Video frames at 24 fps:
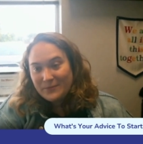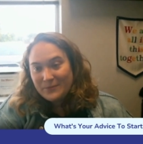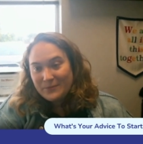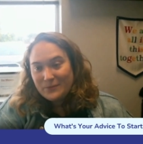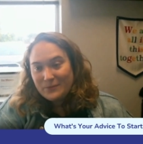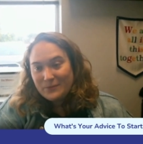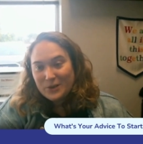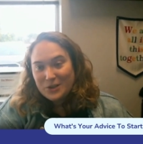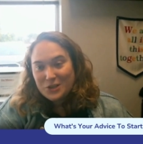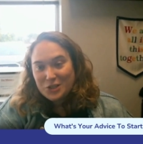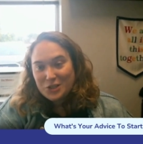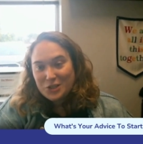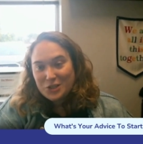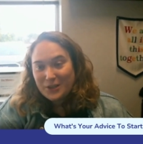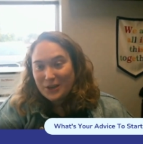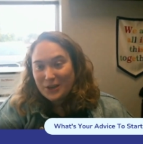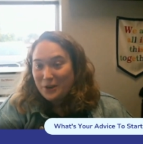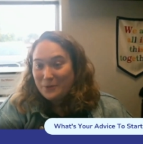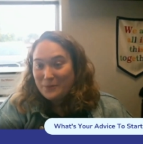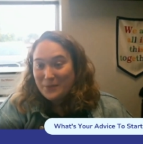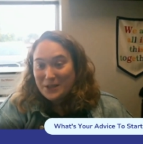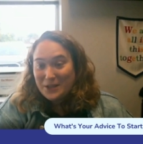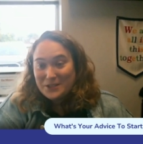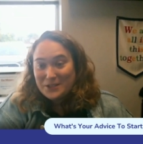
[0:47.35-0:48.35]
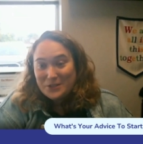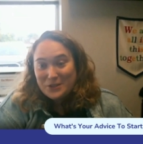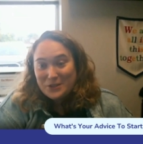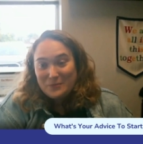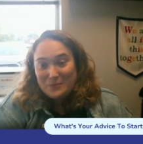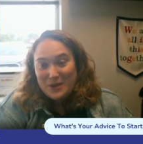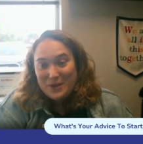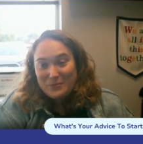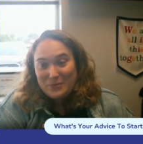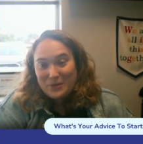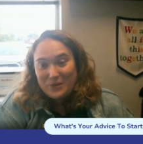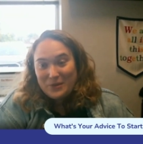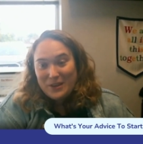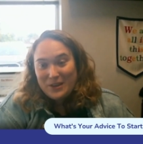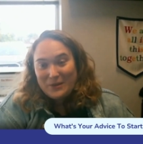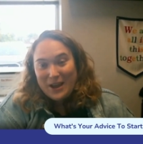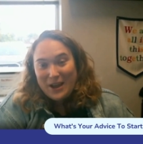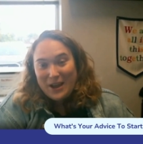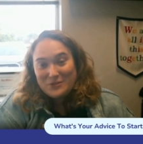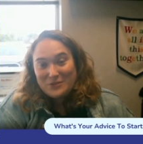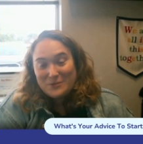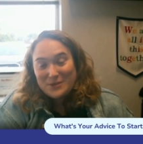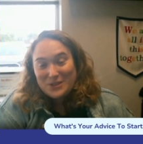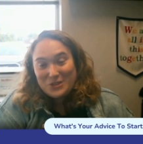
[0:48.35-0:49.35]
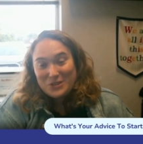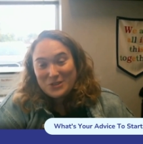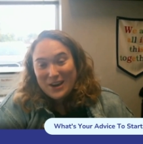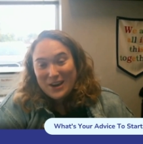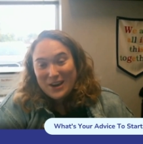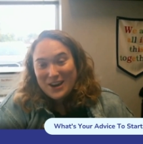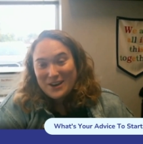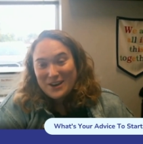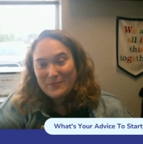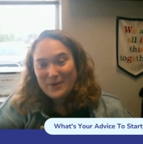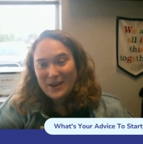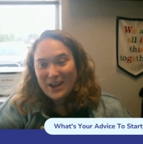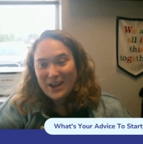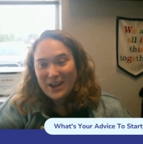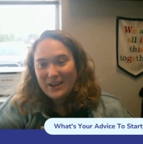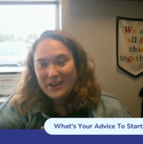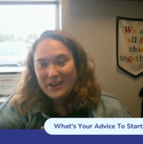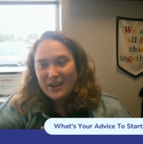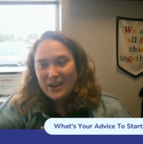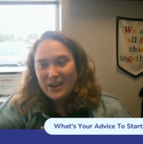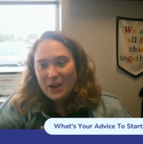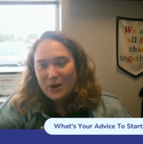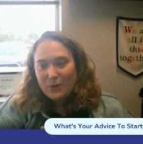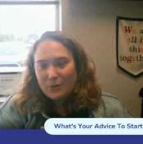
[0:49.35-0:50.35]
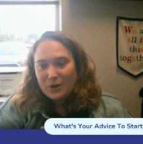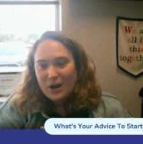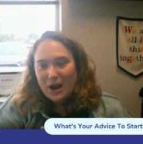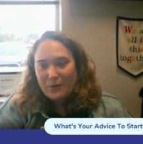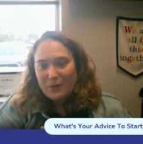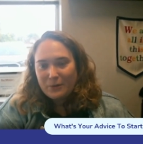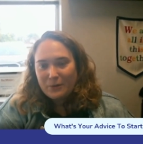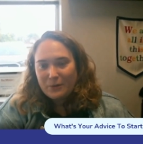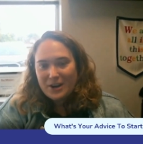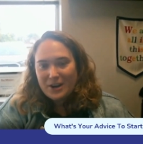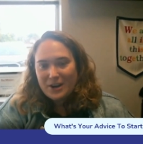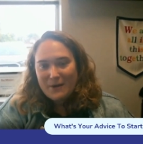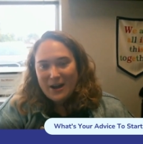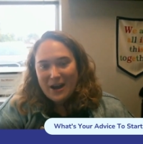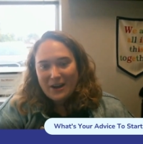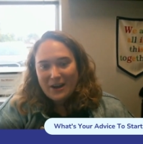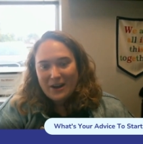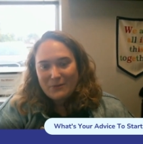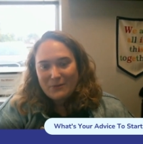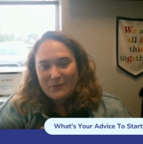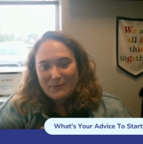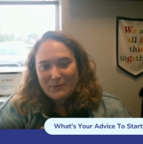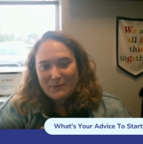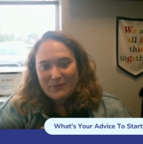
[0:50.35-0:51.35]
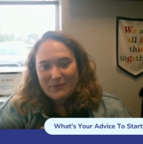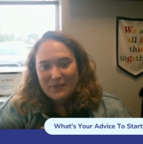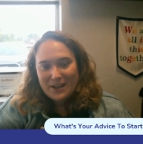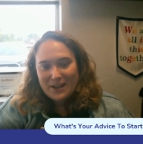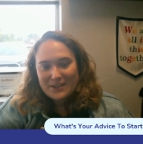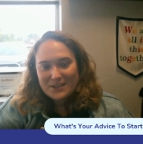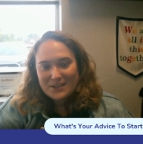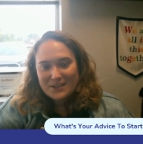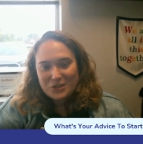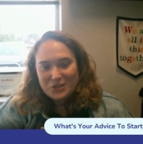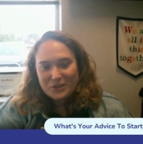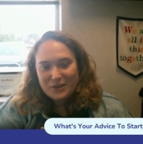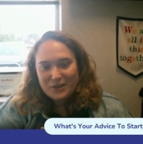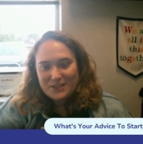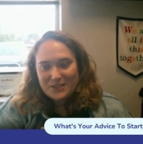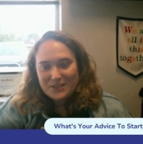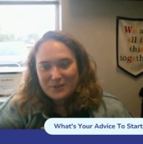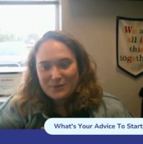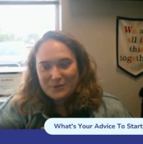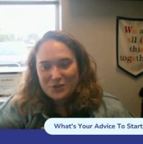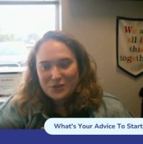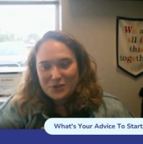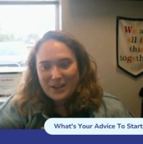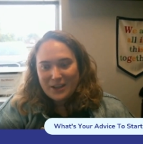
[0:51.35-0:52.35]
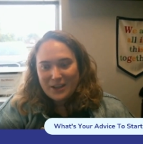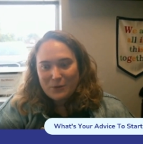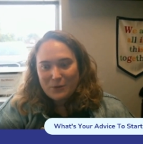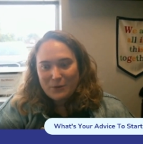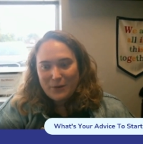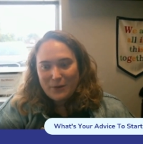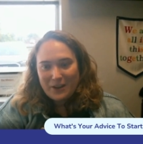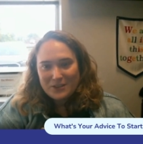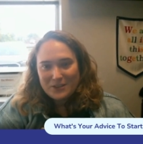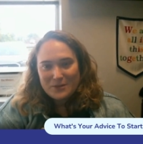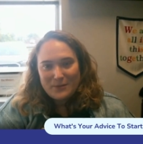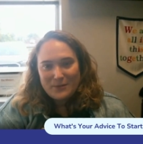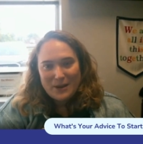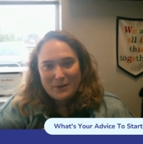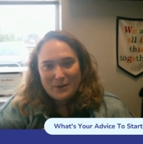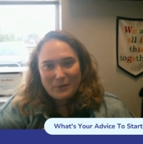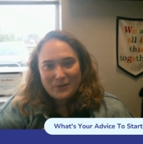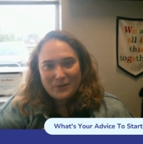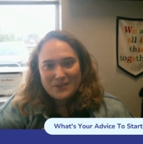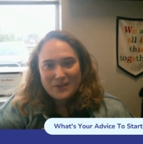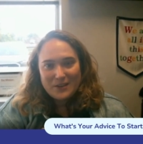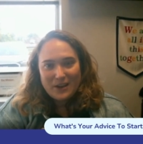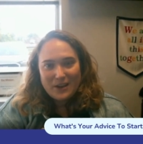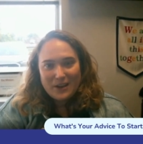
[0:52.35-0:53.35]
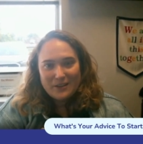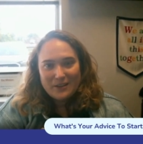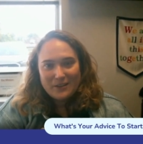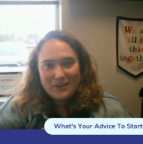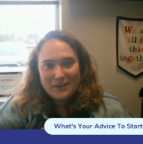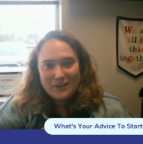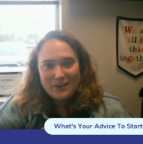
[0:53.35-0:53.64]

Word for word: which you know means new people that have to be trained, but we're not worried about it when we've got such a great solution like Whale to be able to